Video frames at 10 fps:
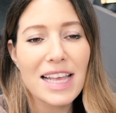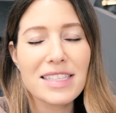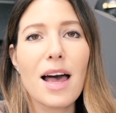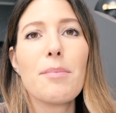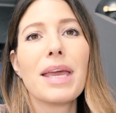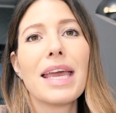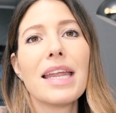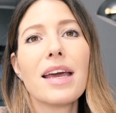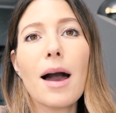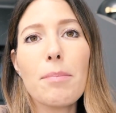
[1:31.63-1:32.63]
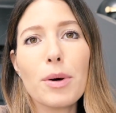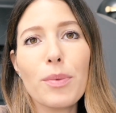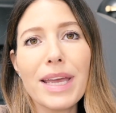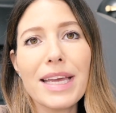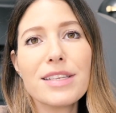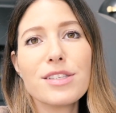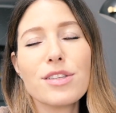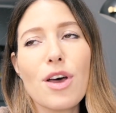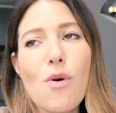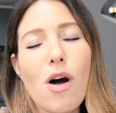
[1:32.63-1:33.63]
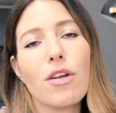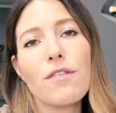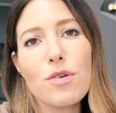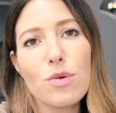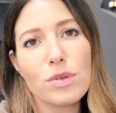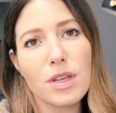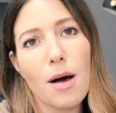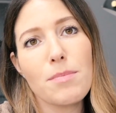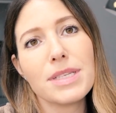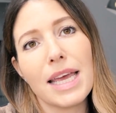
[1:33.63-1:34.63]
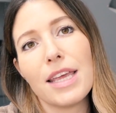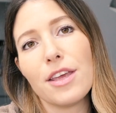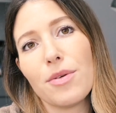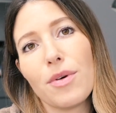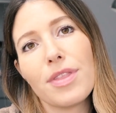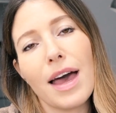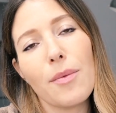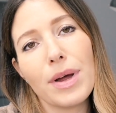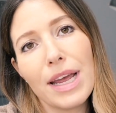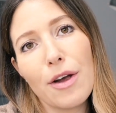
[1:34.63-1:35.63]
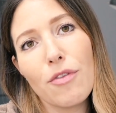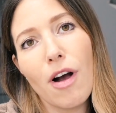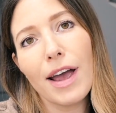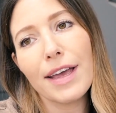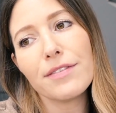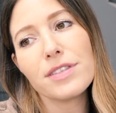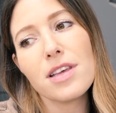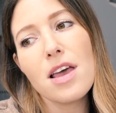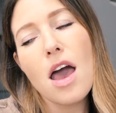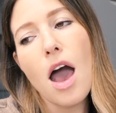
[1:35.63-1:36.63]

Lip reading: It's coming in a couple of weeks, so I'll of course update you on that when it arrives.